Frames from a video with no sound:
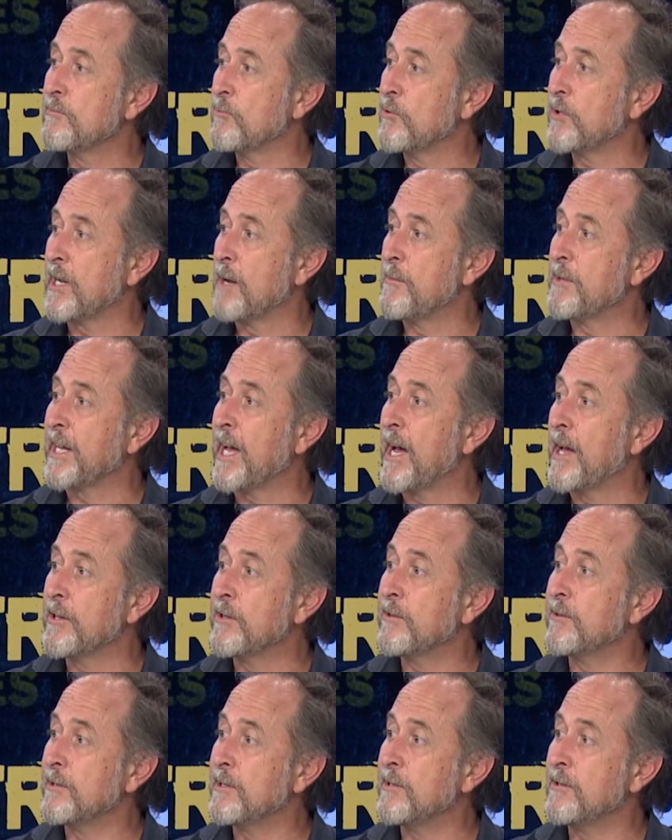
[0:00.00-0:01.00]
and were coming at
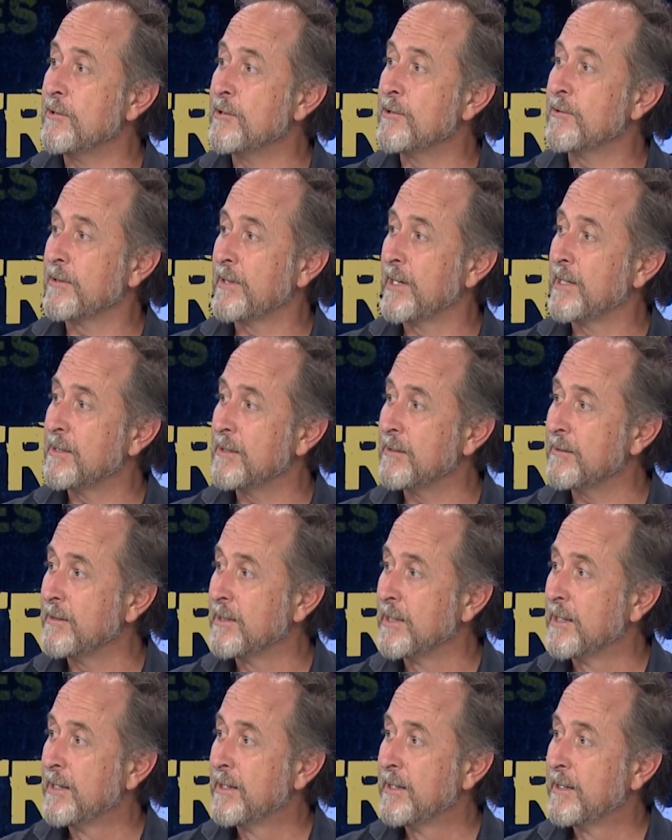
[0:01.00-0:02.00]
you, and you sort of had to
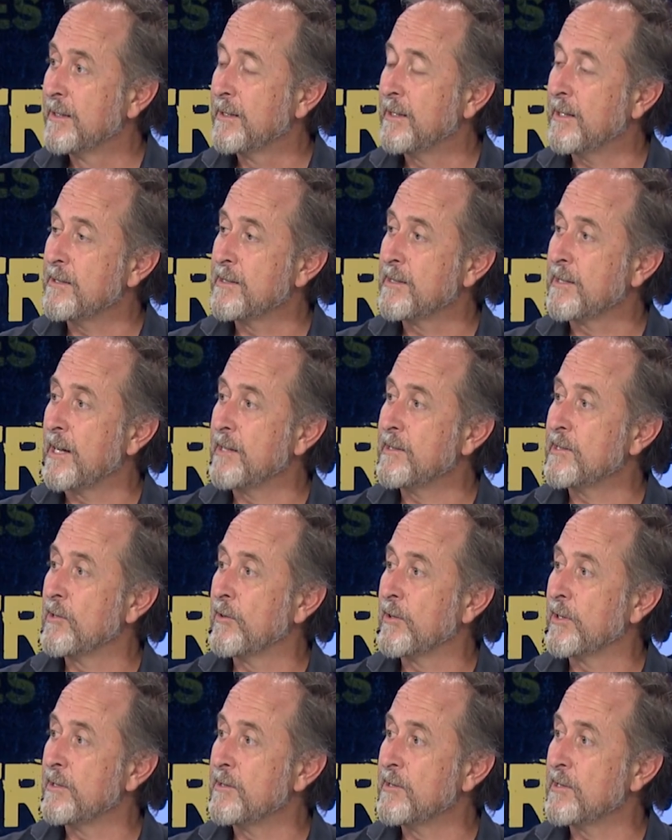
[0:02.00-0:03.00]
get your skates
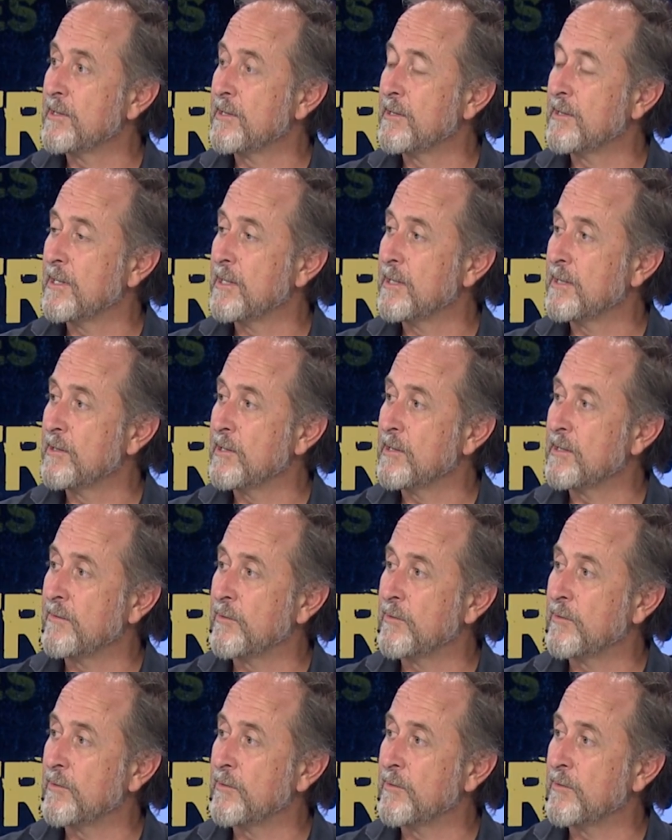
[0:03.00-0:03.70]
on and just